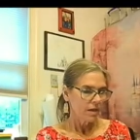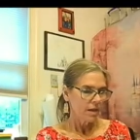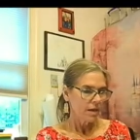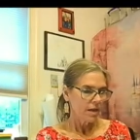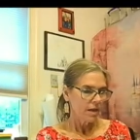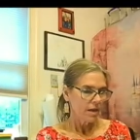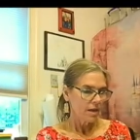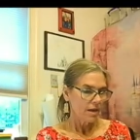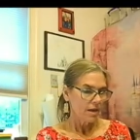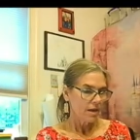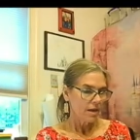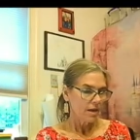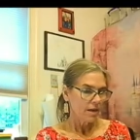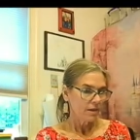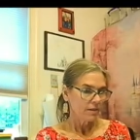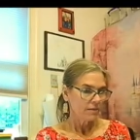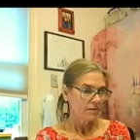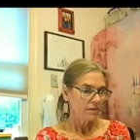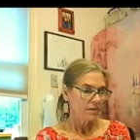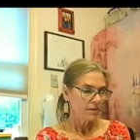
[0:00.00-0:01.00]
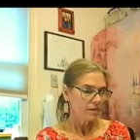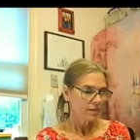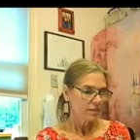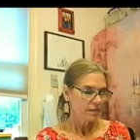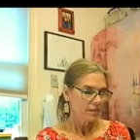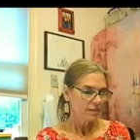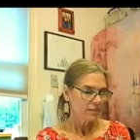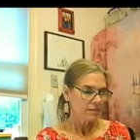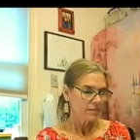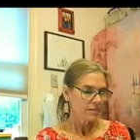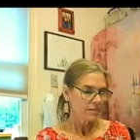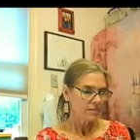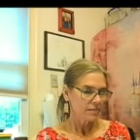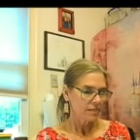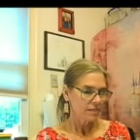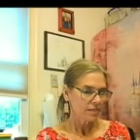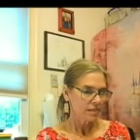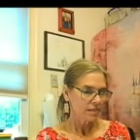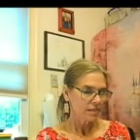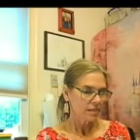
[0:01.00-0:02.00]
And let's
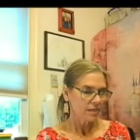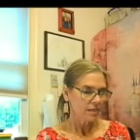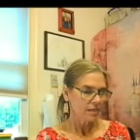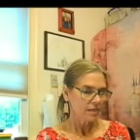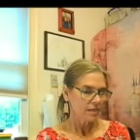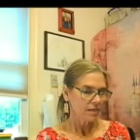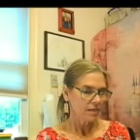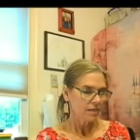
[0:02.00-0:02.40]
see,